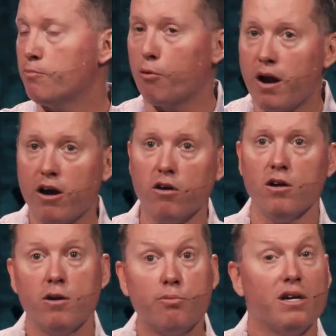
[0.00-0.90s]

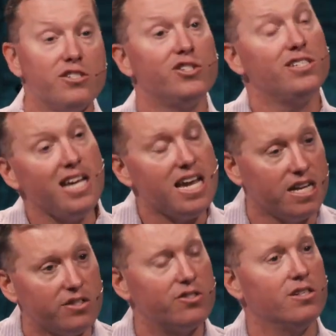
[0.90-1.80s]
Prayer
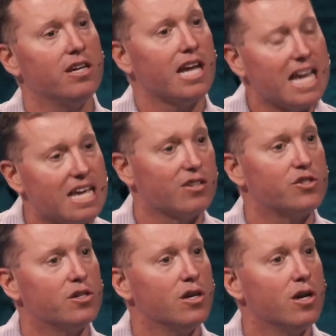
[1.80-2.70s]
precedes
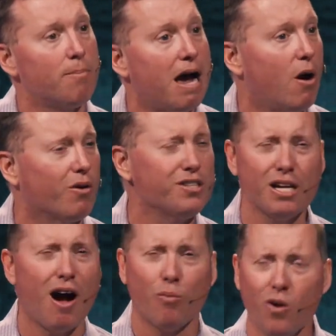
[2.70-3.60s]
his power. You
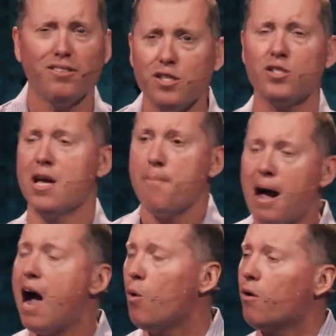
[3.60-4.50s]
say, I want this
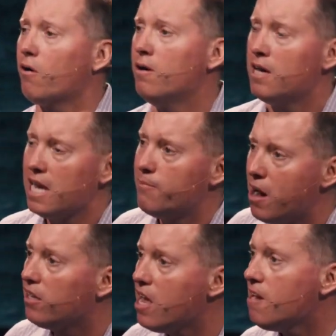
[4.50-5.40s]
power in
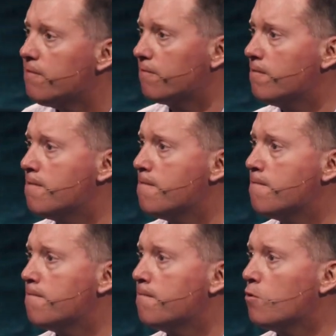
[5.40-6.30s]
my life.
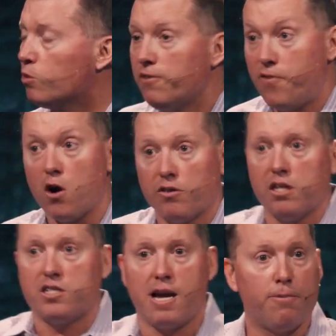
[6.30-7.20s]
Well, then follow
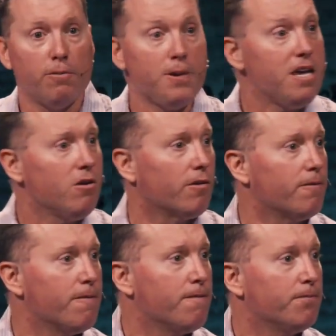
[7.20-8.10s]
the example of Peter.
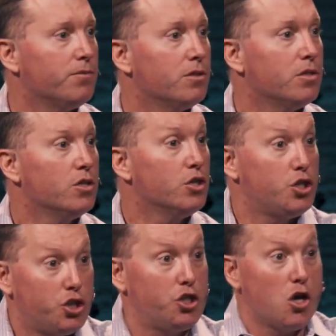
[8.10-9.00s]

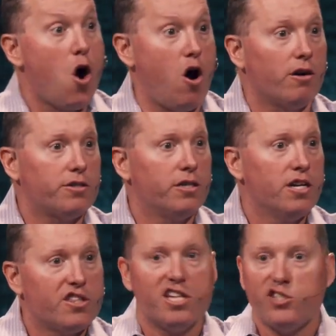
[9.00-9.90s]
Start
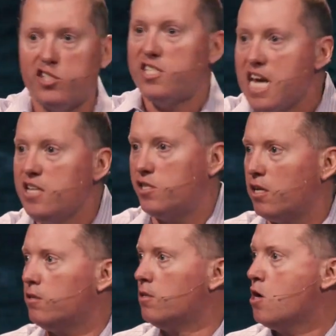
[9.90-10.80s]
this
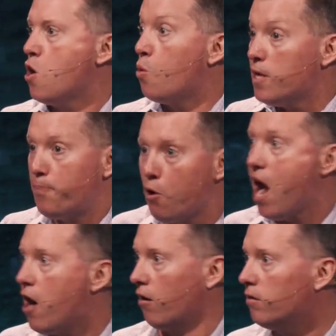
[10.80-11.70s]
season with
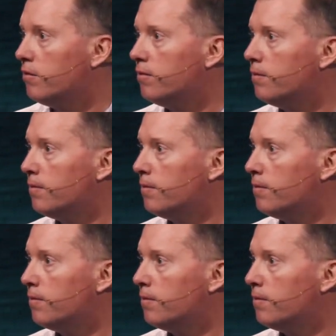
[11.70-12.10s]
prayer.